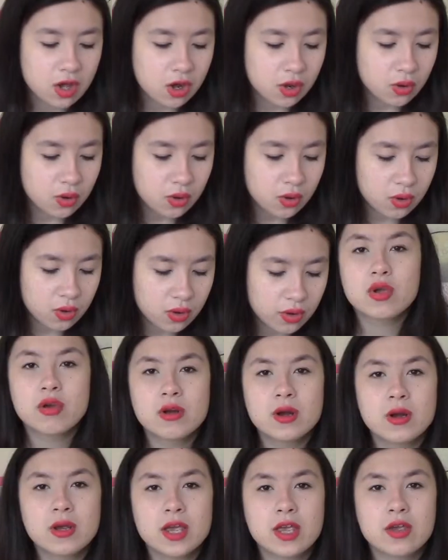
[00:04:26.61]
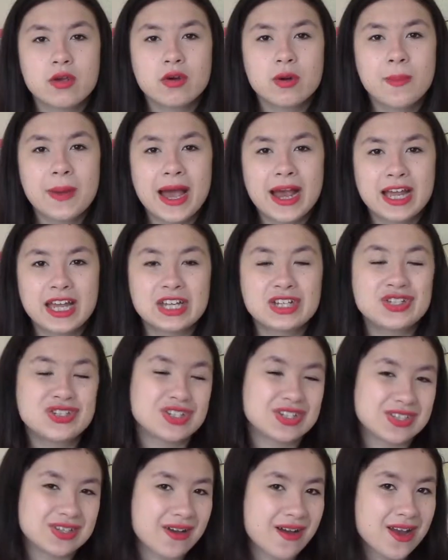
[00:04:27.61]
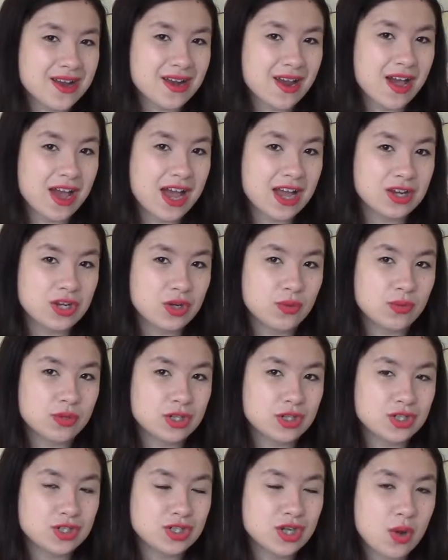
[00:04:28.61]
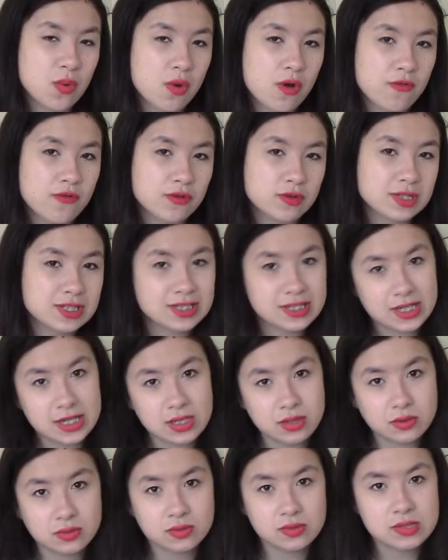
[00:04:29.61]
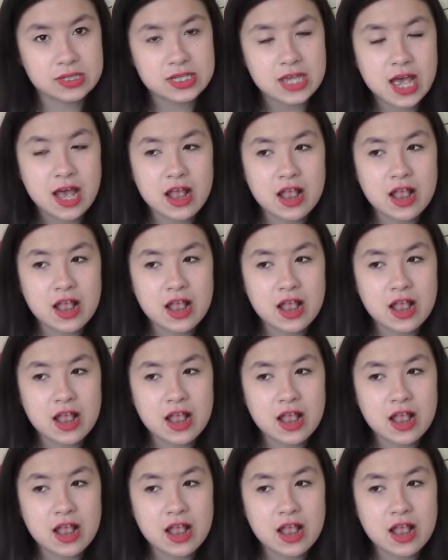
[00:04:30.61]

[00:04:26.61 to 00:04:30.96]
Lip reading: or you're a package designer and you want to show off your skills.